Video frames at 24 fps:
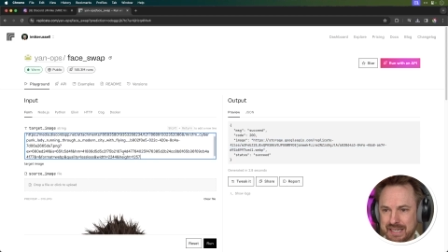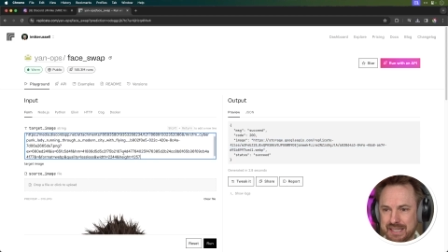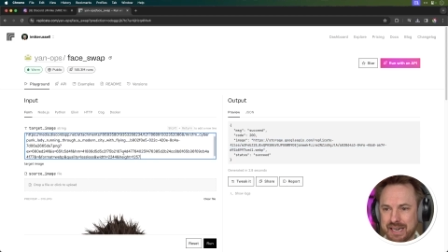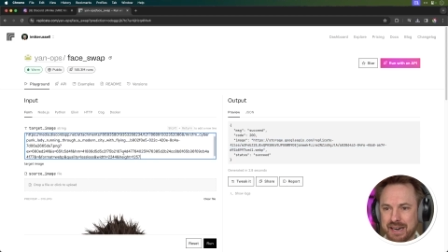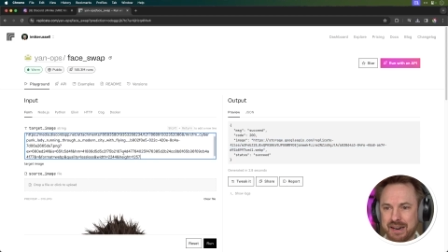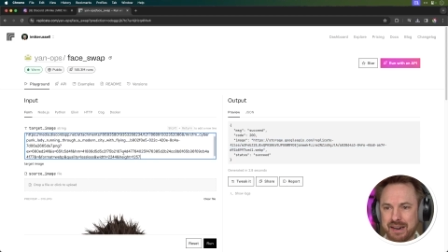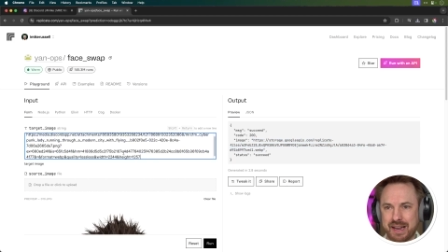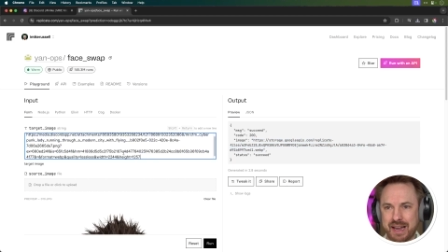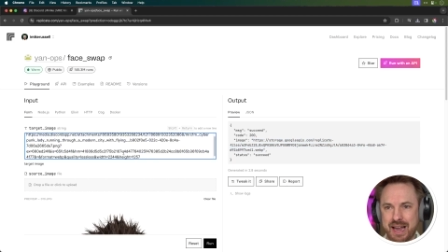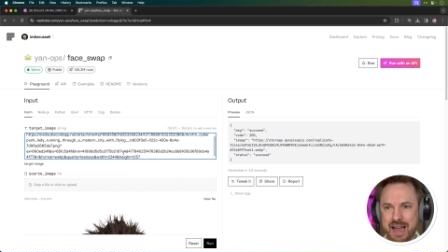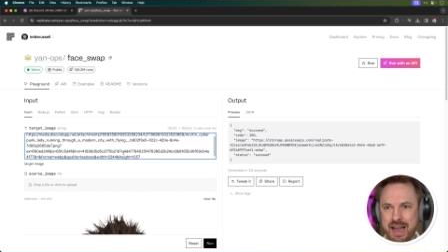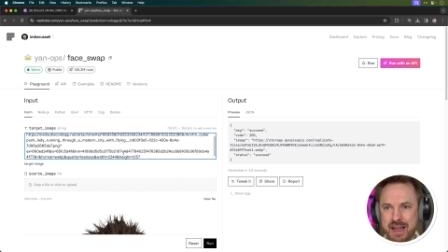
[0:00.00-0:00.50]

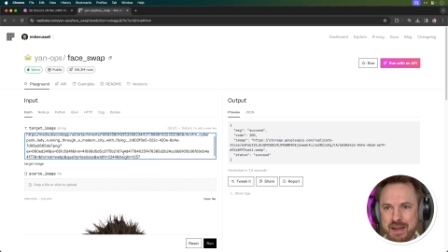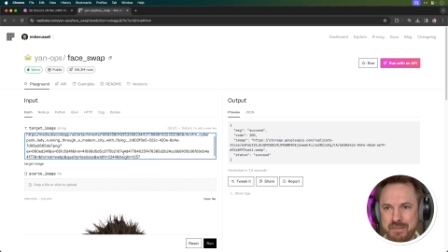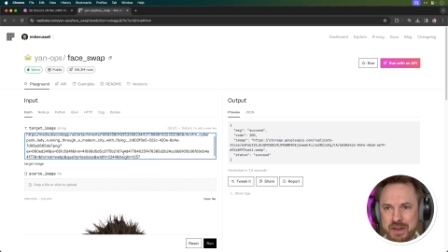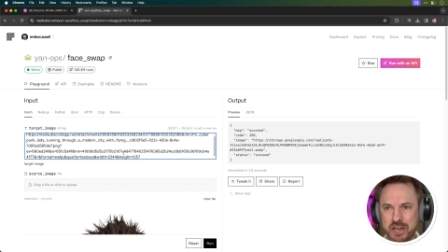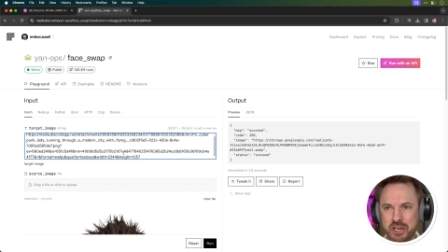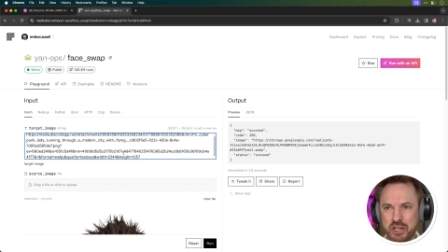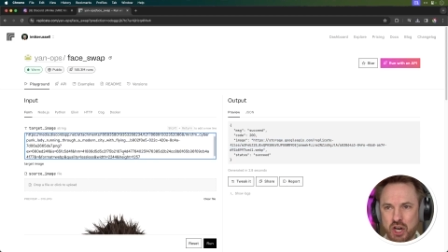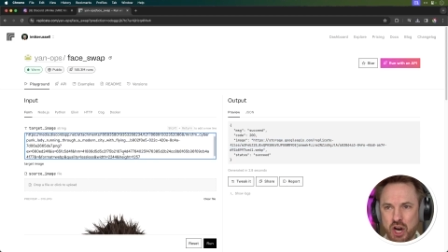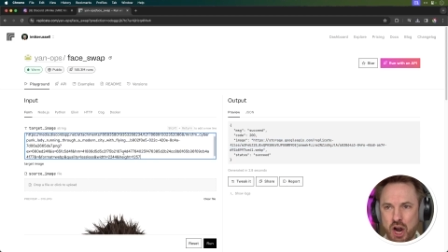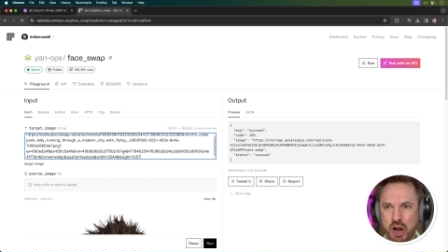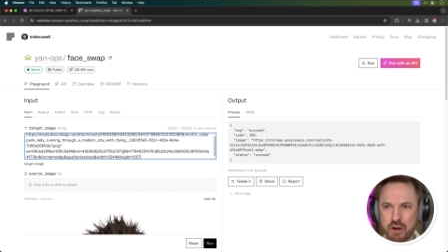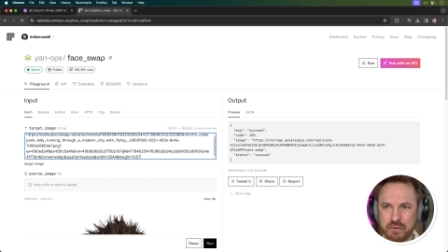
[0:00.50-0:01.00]
target
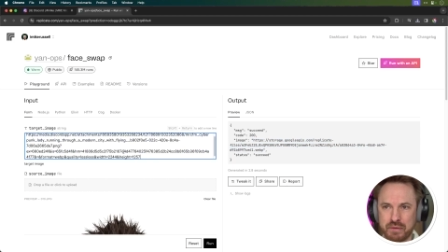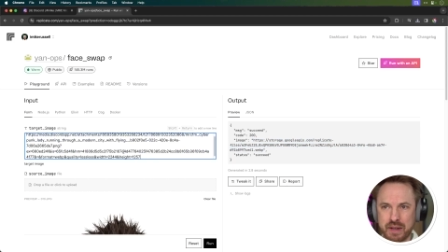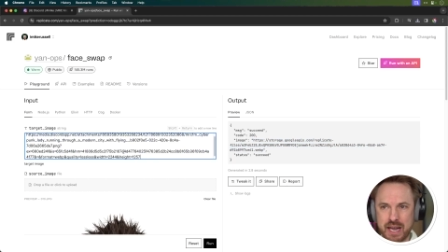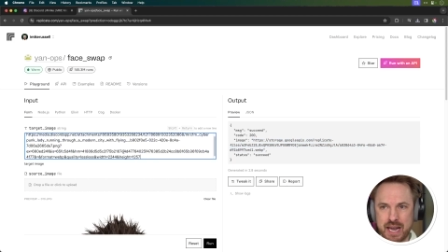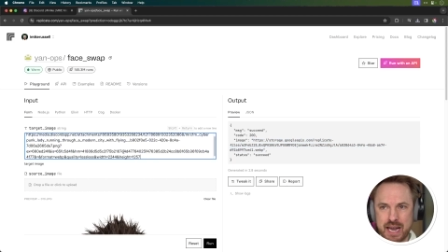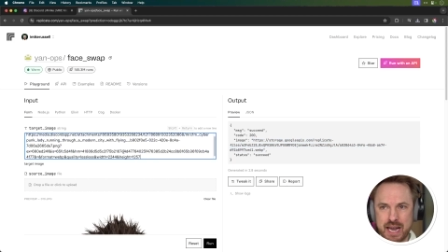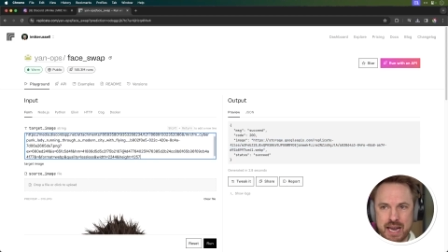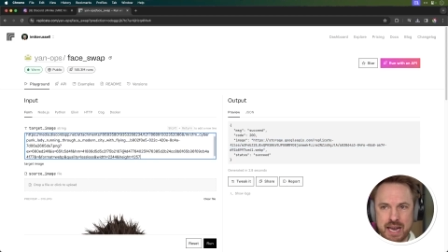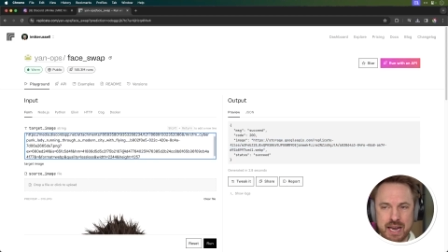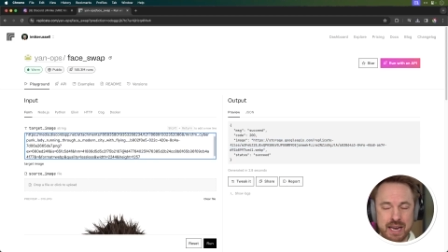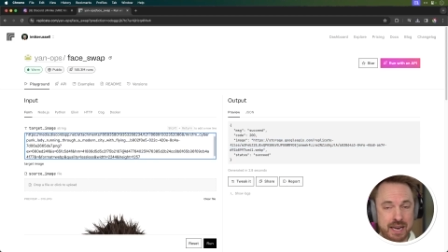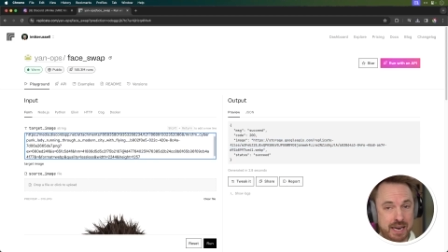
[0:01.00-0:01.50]
image over
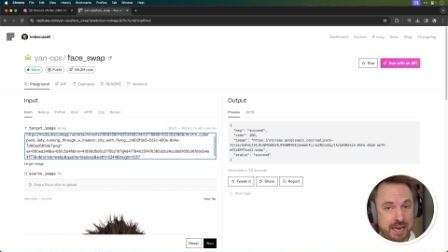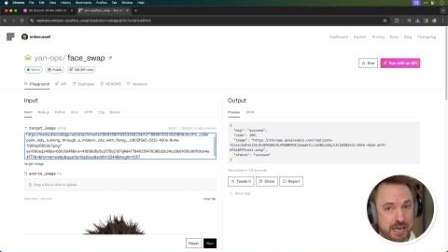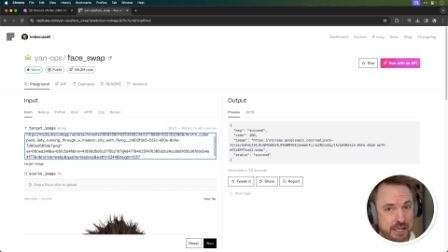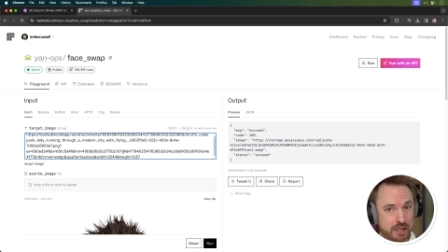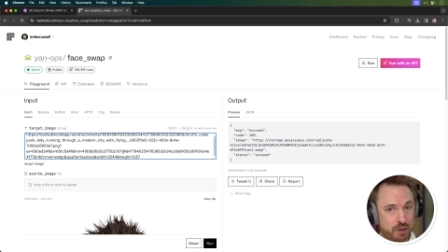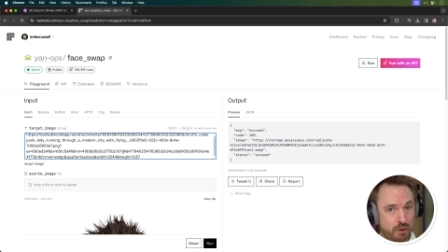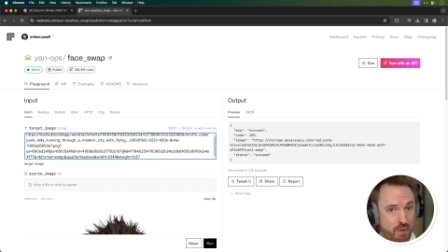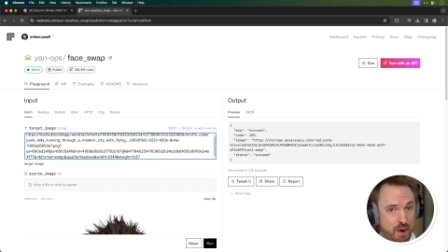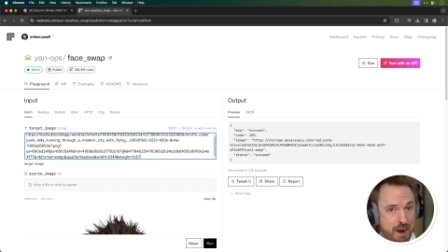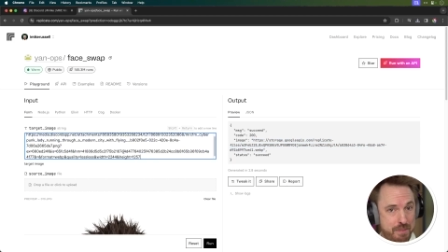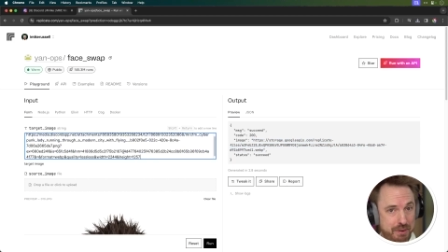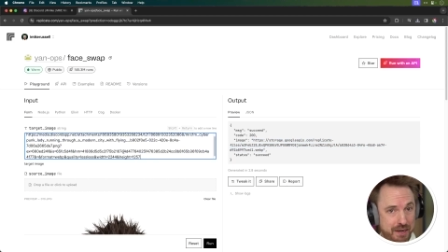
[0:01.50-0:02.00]
here in
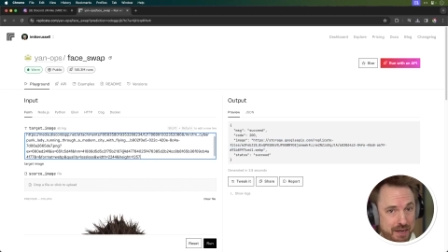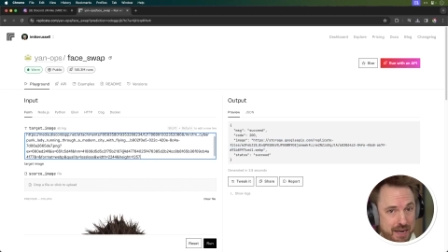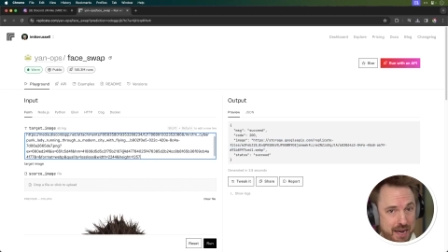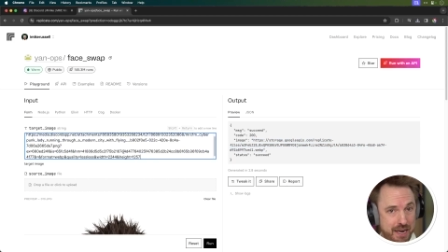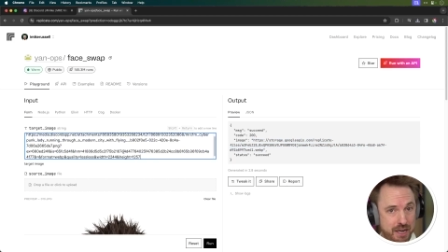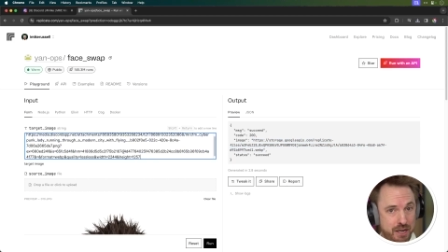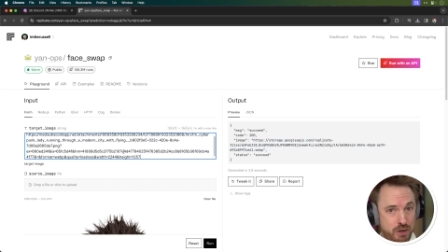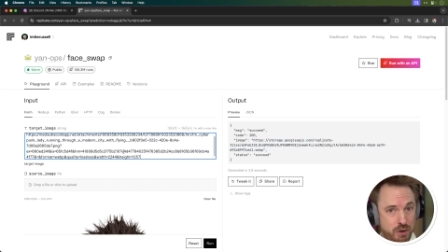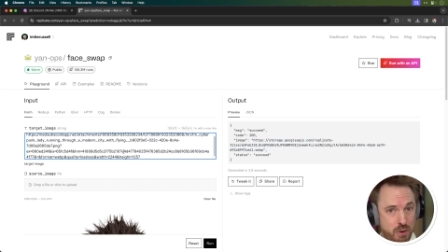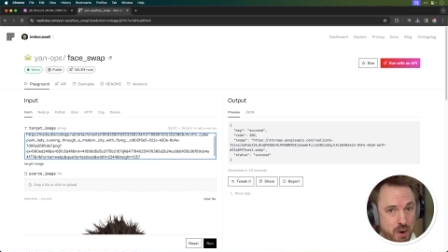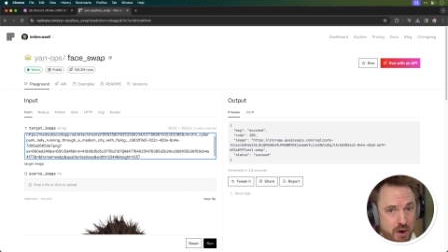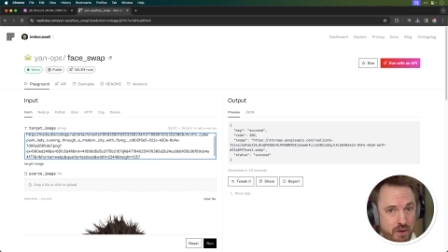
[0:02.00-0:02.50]
the
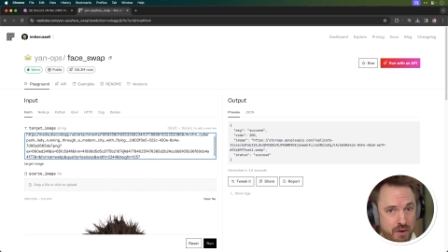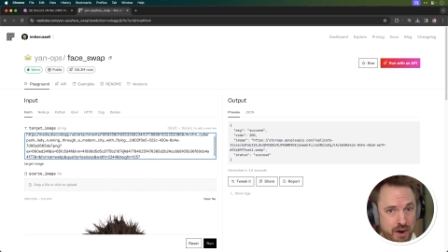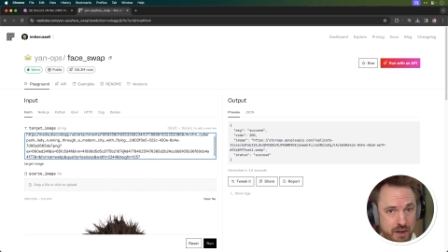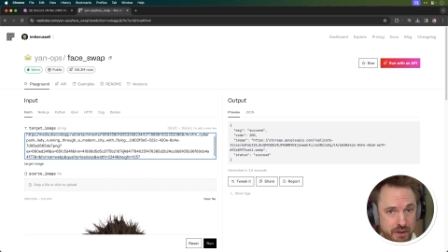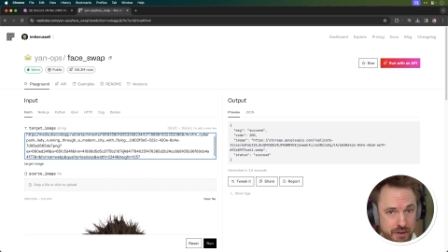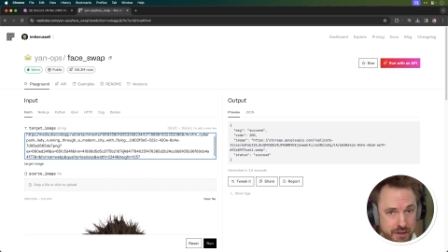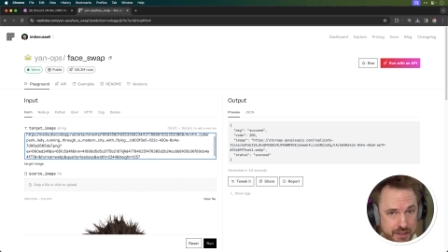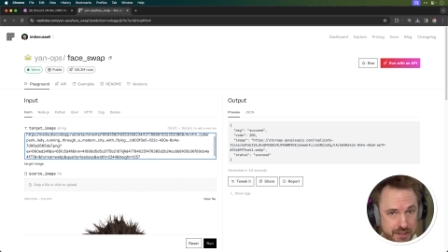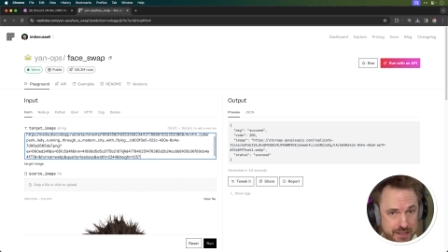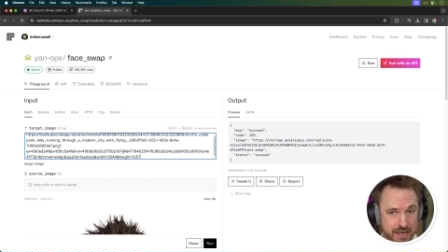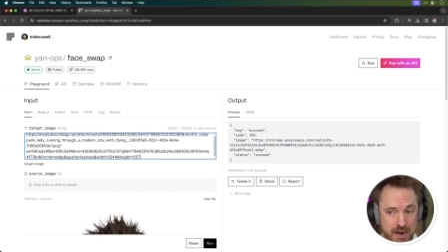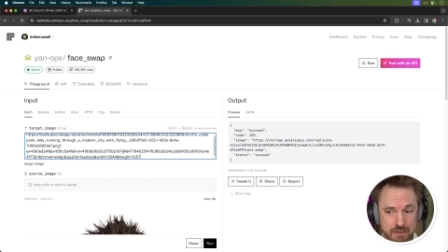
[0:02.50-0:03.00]
Replicate URL
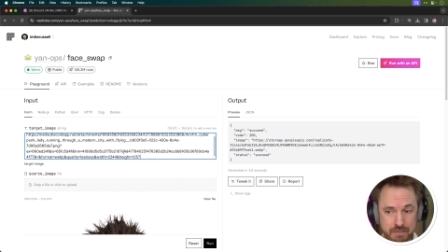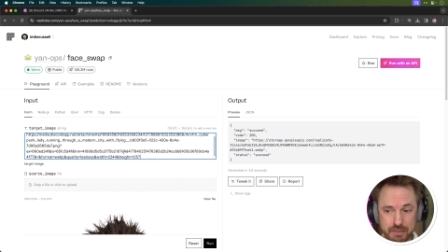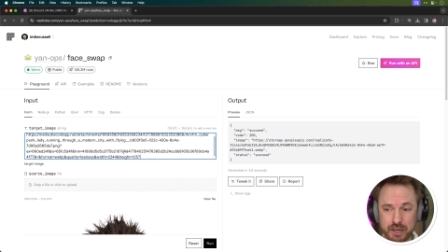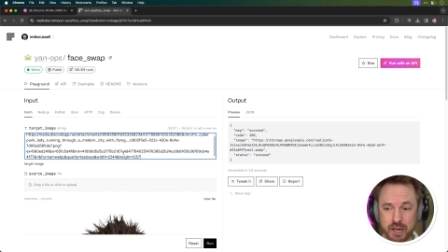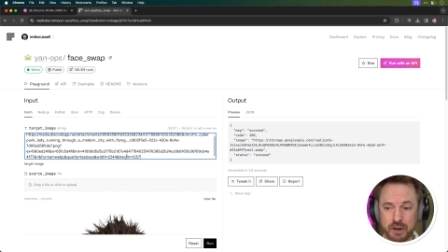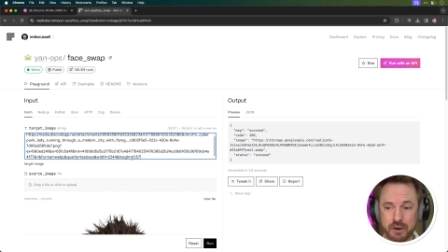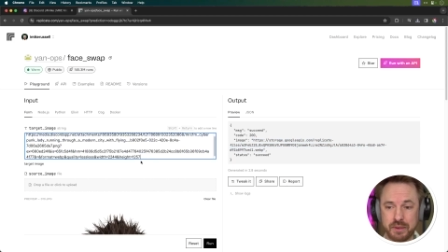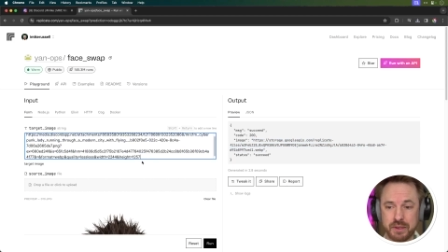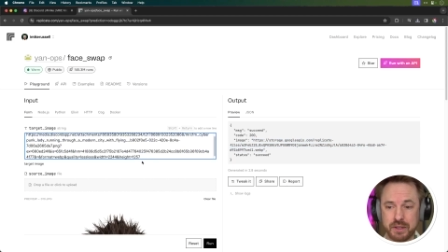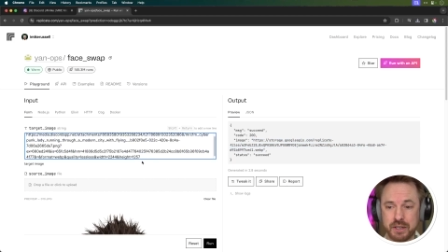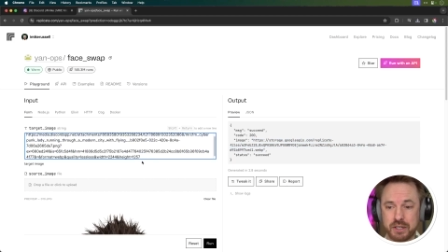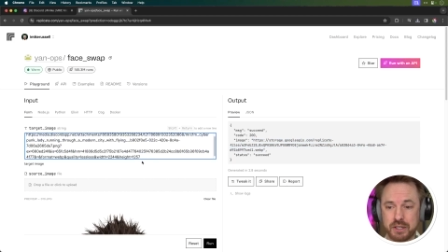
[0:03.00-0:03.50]
that's down below in the